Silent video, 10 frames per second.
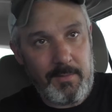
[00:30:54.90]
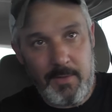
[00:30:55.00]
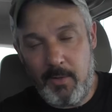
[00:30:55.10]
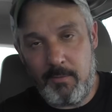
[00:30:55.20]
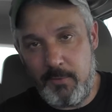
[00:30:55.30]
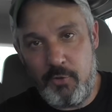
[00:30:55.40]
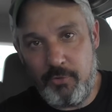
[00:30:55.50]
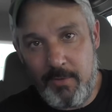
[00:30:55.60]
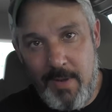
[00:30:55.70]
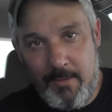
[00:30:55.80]
you know, we're
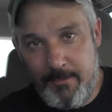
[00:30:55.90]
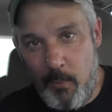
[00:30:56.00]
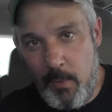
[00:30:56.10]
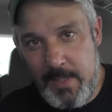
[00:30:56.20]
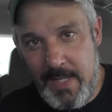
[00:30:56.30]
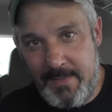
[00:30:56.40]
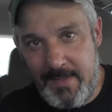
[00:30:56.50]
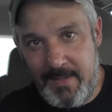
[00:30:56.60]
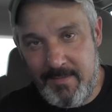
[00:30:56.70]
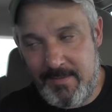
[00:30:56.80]
usually around 40, I
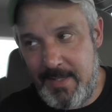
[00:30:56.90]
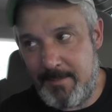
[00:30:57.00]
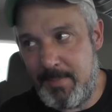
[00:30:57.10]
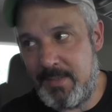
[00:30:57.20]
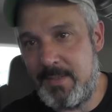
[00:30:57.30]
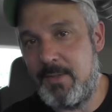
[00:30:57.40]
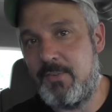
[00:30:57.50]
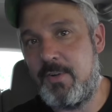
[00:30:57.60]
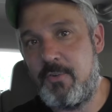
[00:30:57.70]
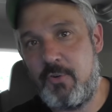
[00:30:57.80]
think it said, but, you
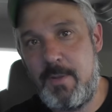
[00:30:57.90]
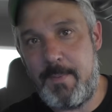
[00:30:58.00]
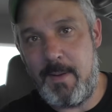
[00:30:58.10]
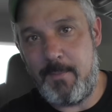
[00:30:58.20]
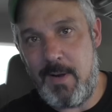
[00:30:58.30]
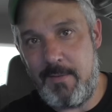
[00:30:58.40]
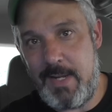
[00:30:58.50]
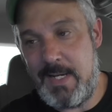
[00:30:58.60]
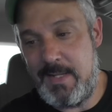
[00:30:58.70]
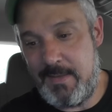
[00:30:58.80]
know, it starts creeping up
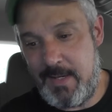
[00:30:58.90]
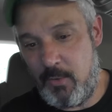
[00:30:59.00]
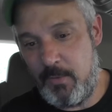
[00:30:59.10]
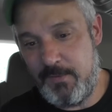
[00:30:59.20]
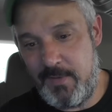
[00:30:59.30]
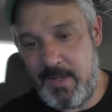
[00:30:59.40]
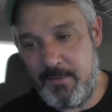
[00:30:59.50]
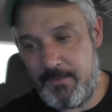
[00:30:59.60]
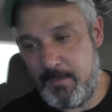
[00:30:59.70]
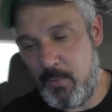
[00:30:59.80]
around 80, then it holds it
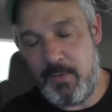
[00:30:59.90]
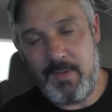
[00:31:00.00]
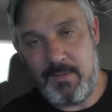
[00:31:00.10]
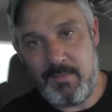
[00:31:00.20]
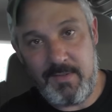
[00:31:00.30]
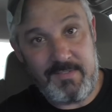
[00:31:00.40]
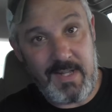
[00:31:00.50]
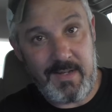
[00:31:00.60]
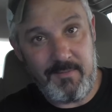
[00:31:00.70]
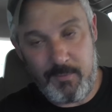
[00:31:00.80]
there for more than a
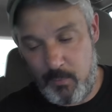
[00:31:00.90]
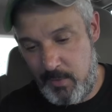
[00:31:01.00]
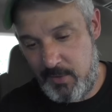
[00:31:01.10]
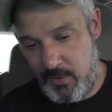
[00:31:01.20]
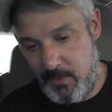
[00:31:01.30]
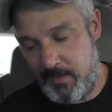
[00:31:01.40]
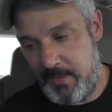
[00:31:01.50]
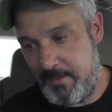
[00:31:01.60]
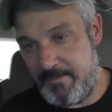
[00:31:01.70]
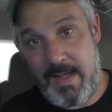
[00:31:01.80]
second for one code,
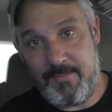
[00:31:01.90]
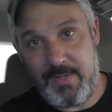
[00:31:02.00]
and then 5